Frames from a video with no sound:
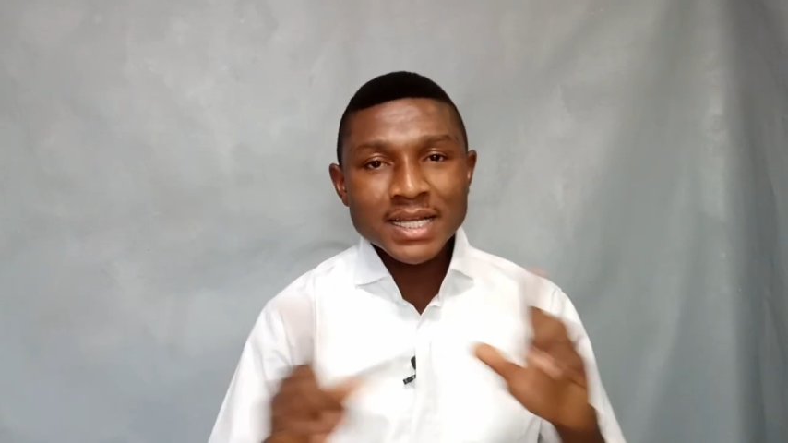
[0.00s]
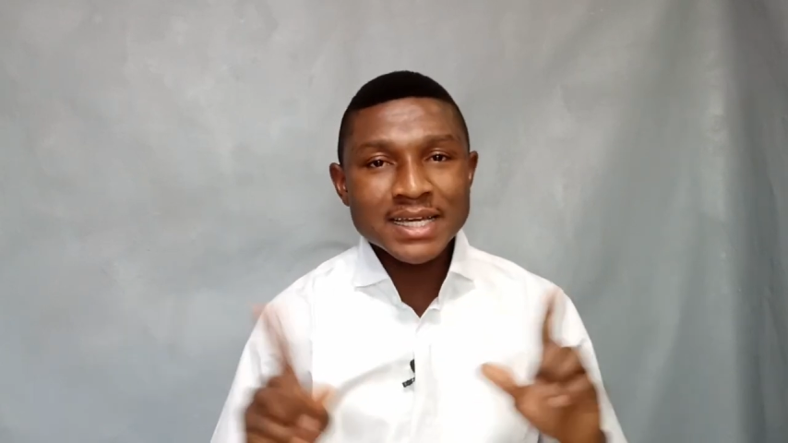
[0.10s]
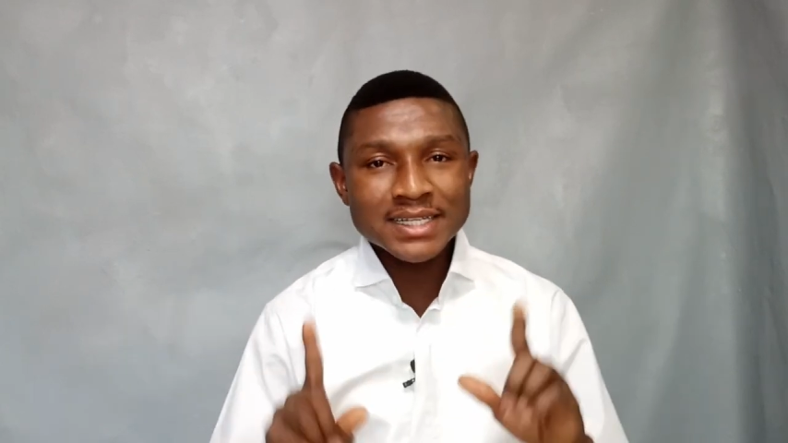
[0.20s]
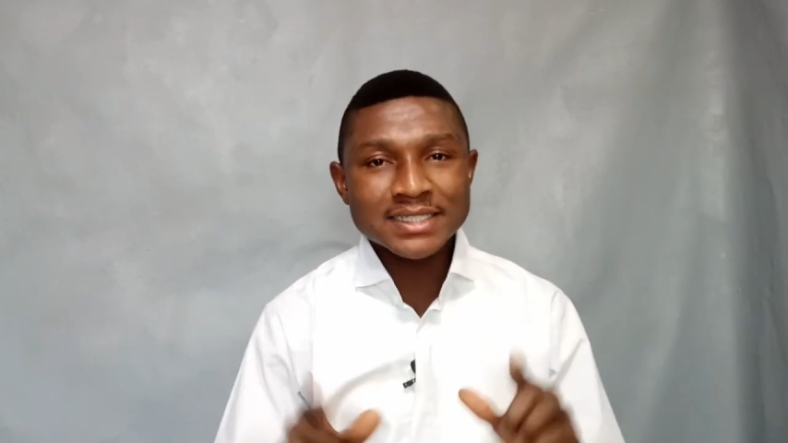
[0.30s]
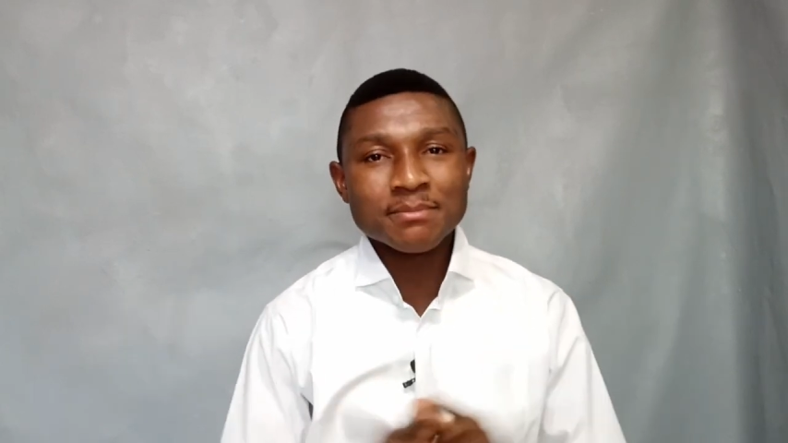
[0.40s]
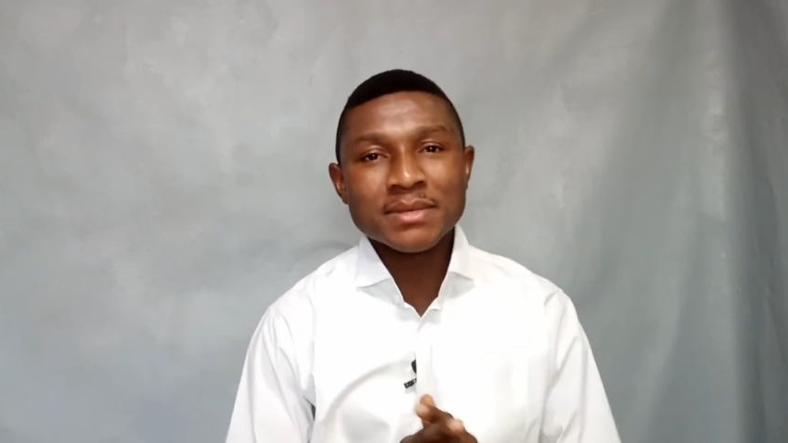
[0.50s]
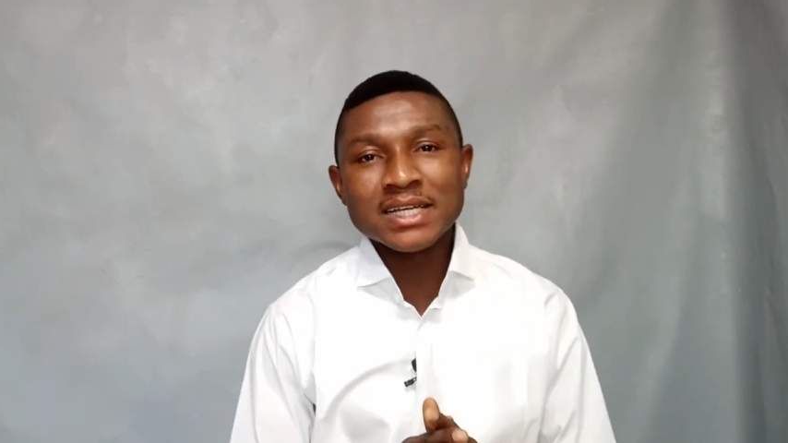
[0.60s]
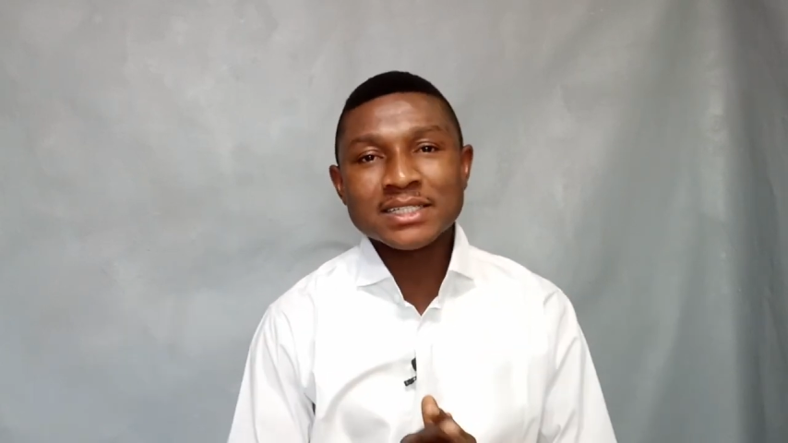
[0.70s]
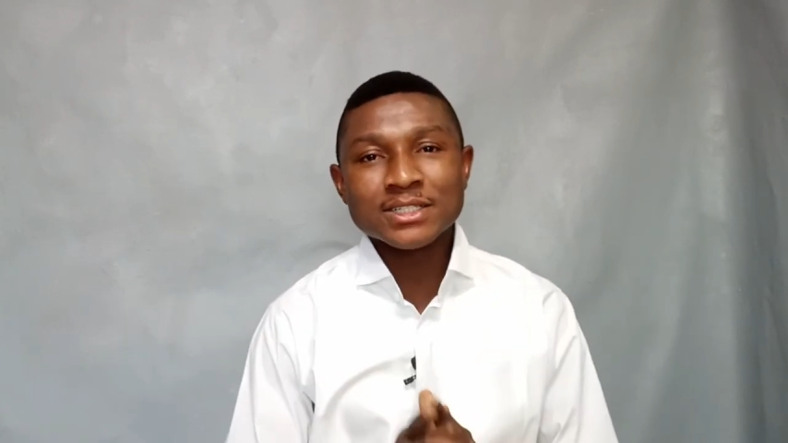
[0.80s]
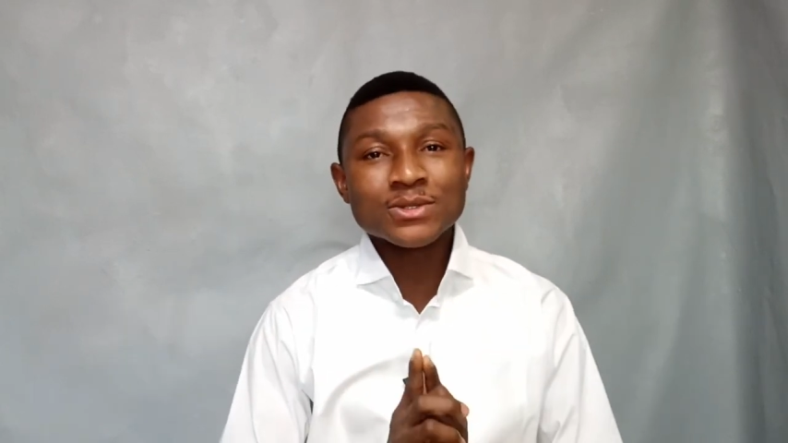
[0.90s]
it is a
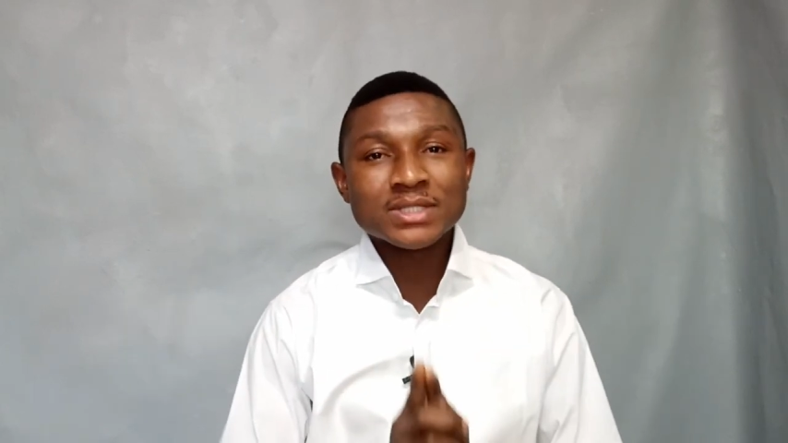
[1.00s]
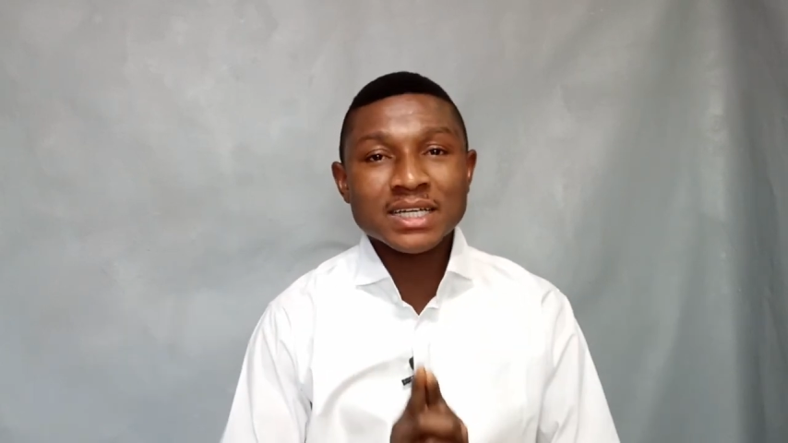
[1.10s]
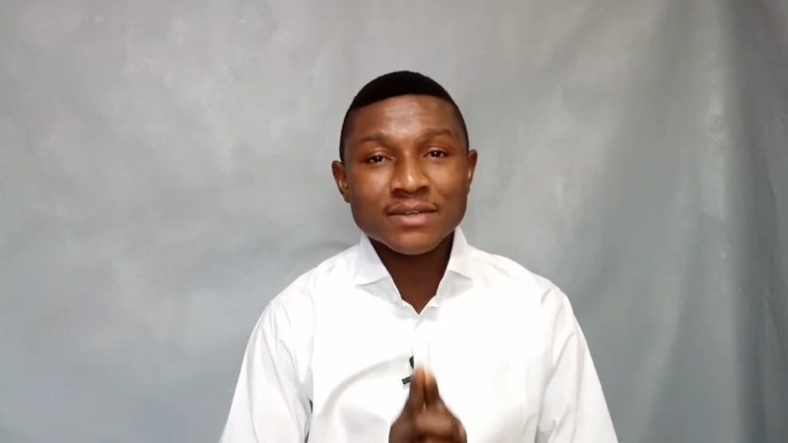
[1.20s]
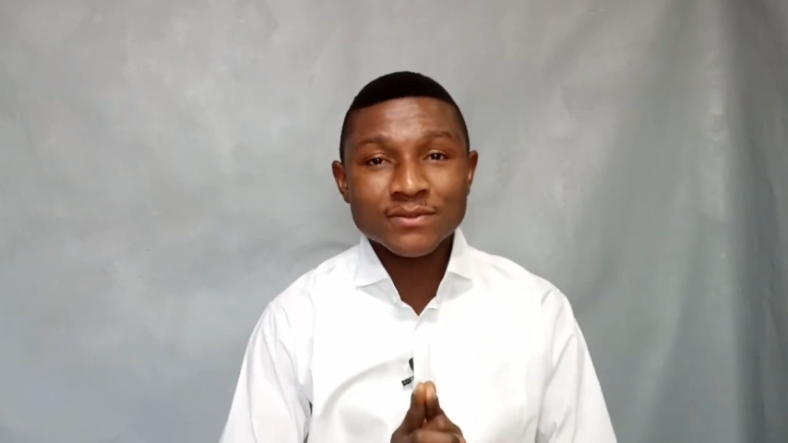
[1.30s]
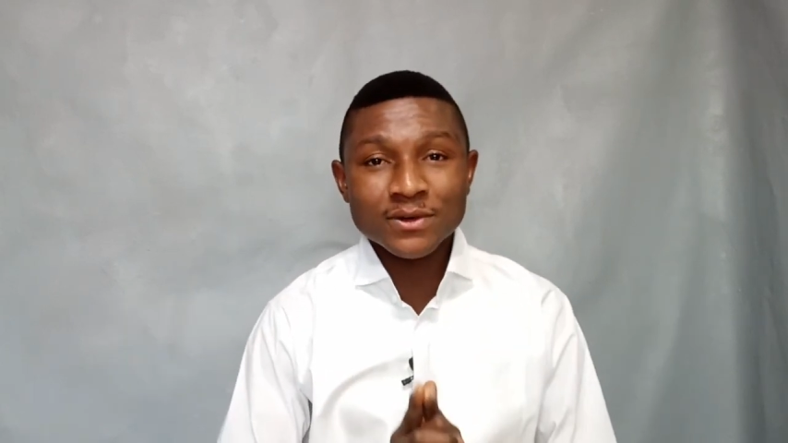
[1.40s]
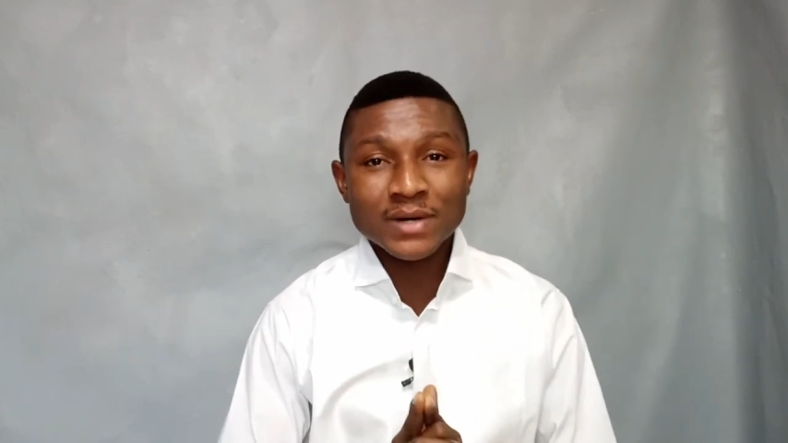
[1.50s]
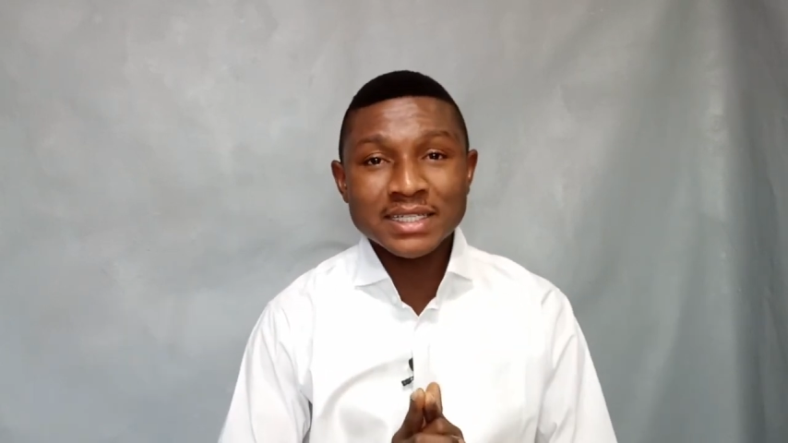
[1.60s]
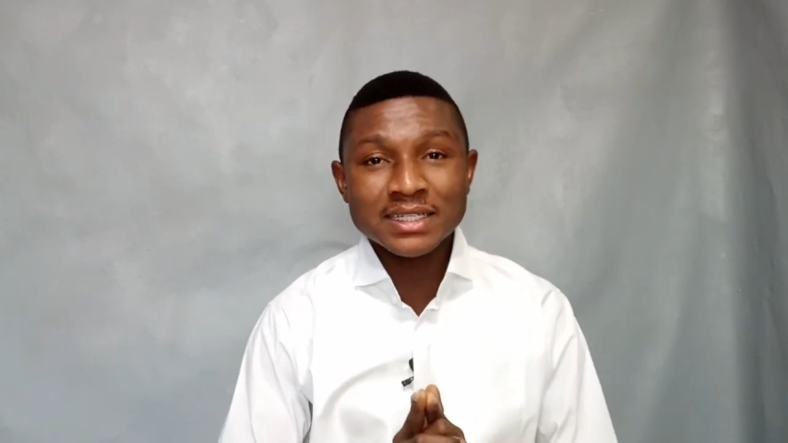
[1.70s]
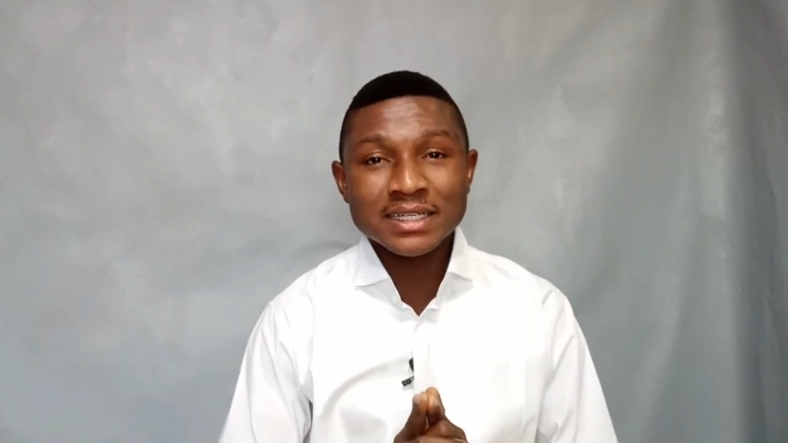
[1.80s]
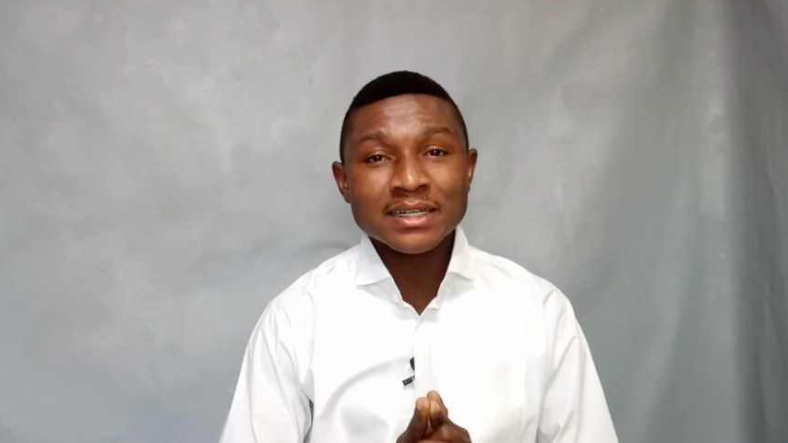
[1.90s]
blessing. Don't take it for
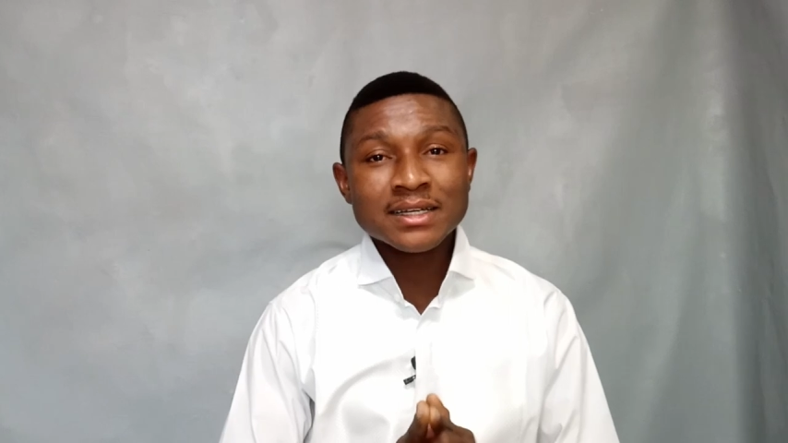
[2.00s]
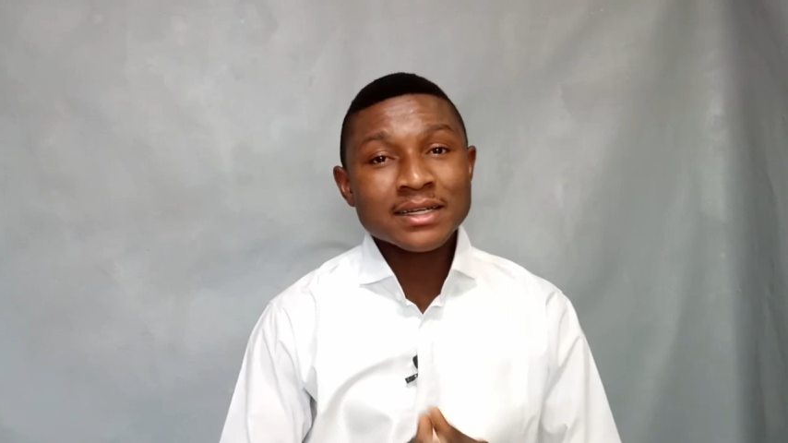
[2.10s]
granted.